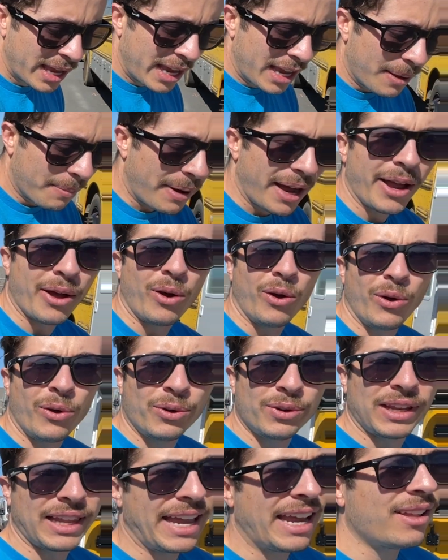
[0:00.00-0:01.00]
my
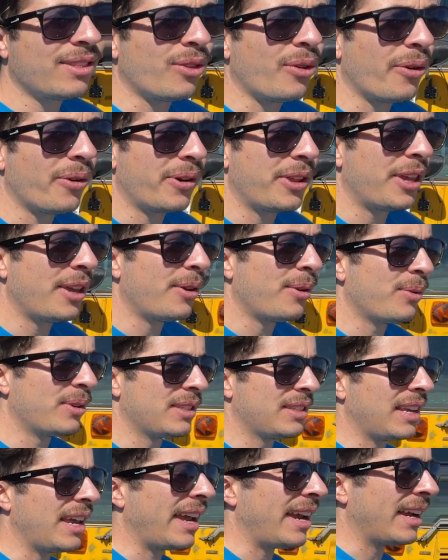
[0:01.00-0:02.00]
old landlord, he
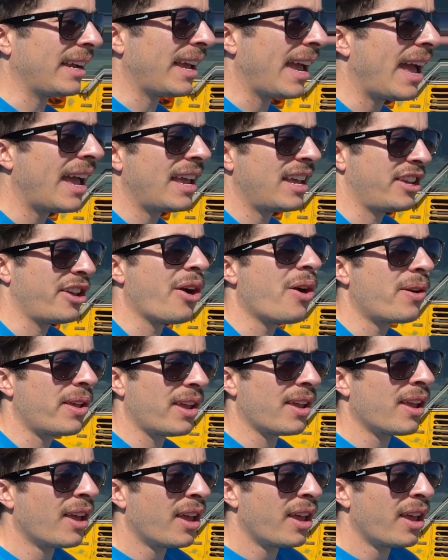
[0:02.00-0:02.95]
was like, hey, Cody,